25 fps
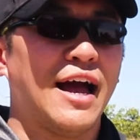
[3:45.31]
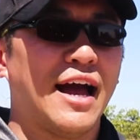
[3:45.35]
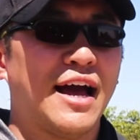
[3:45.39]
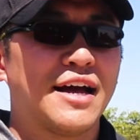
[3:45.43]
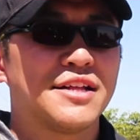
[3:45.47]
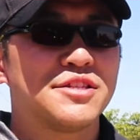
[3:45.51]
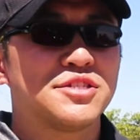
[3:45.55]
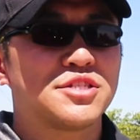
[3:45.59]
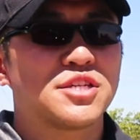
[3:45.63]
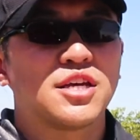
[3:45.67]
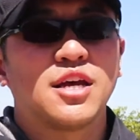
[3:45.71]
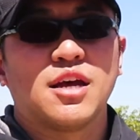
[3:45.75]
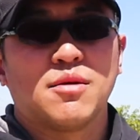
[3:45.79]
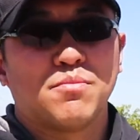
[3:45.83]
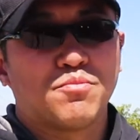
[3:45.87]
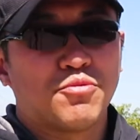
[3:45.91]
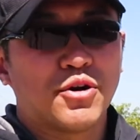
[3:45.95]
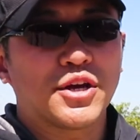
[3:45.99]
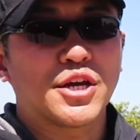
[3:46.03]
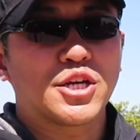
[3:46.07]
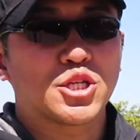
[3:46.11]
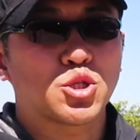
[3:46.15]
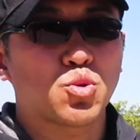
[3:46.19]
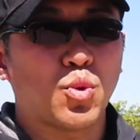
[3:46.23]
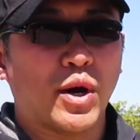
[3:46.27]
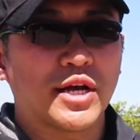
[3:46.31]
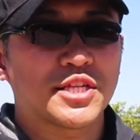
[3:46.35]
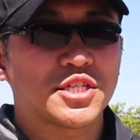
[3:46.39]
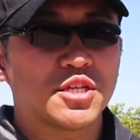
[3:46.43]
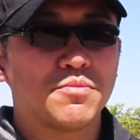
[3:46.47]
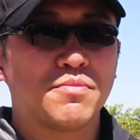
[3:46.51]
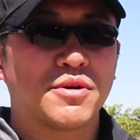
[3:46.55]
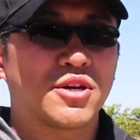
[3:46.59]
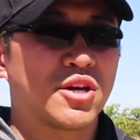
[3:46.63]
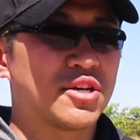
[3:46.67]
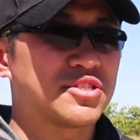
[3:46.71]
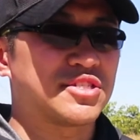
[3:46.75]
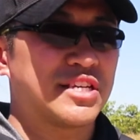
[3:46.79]
and bring a
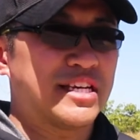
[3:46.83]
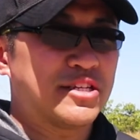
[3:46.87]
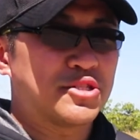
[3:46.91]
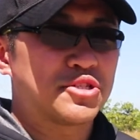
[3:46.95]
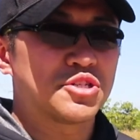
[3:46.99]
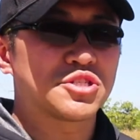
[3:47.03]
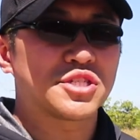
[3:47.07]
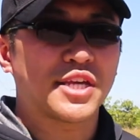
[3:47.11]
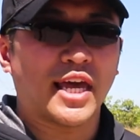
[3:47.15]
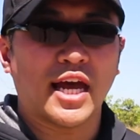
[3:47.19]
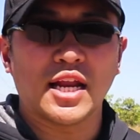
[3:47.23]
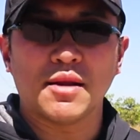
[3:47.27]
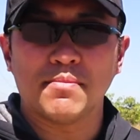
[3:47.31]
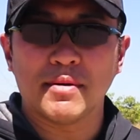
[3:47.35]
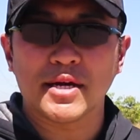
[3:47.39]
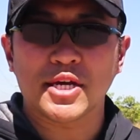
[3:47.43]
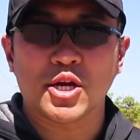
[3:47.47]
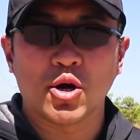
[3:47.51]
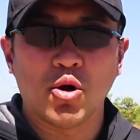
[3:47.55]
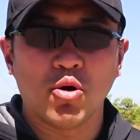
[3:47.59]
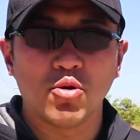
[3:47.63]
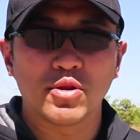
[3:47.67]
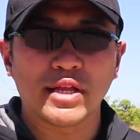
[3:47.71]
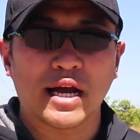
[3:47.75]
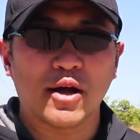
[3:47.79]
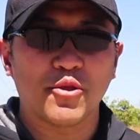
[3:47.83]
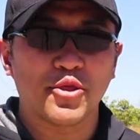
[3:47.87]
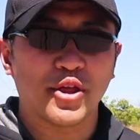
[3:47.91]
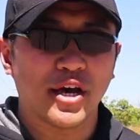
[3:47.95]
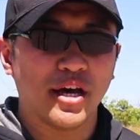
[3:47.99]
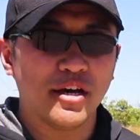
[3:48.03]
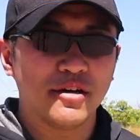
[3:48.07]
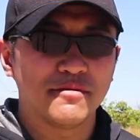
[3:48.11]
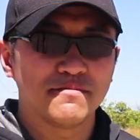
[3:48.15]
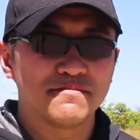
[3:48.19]
sweater because it does get a bit cold out there.